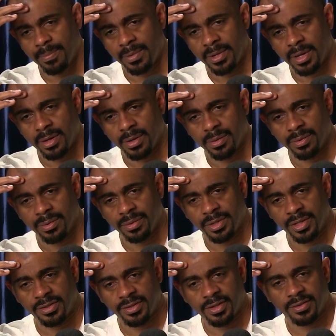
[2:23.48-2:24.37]
you know,
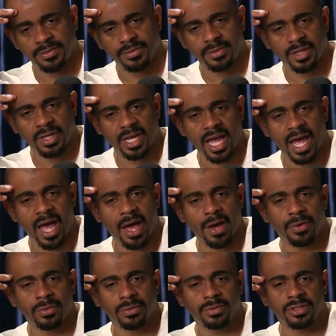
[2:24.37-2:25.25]
this is a
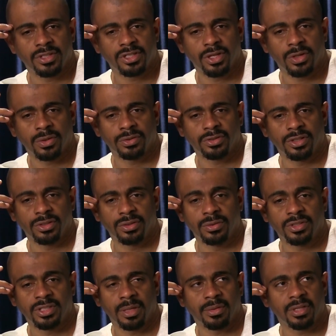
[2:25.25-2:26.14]
guy who chose to
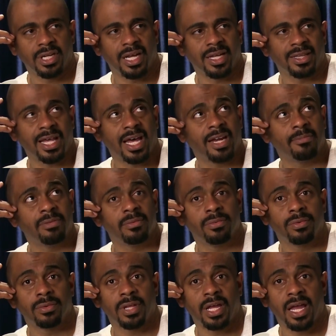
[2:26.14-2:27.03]
do something that a lot of
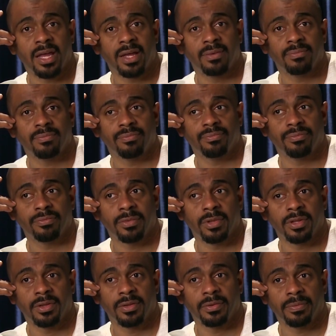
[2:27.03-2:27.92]
people that
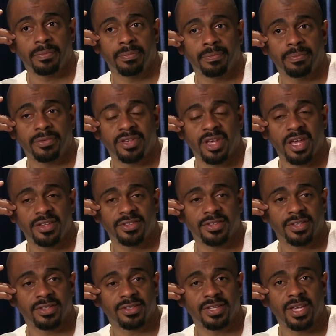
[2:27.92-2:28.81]

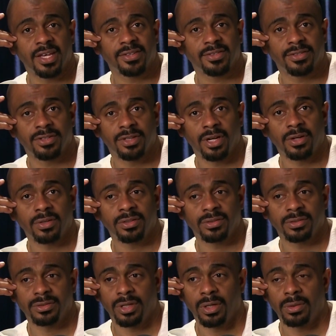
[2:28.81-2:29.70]
taste success
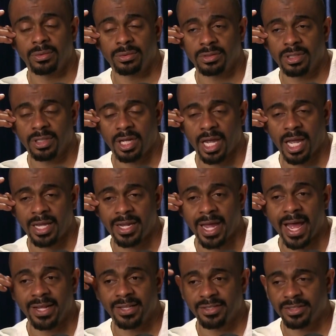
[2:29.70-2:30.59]
don't,
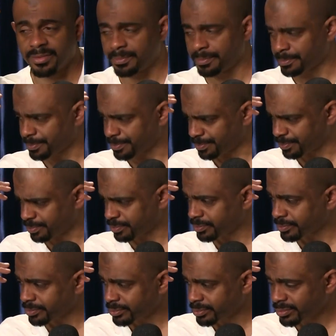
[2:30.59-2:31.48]
and that's
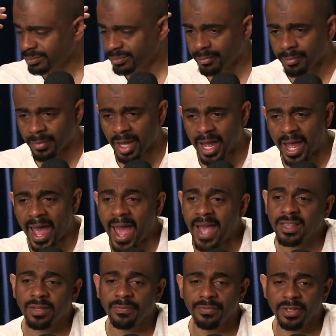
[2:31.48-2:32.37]

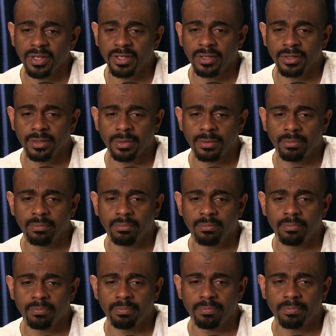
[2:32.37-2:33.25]
actively
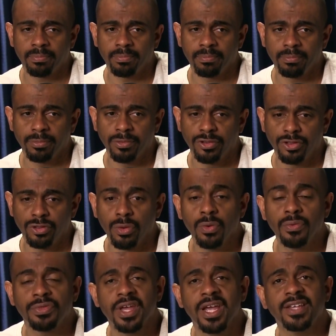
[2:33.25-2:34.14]

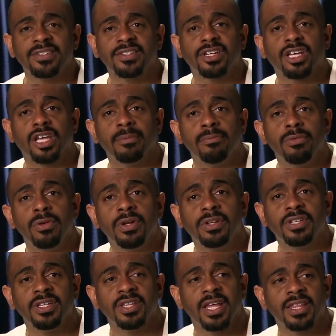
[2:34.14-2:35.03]
do things in the
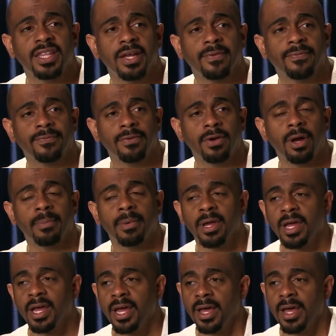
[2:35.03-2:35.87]
community that they're from,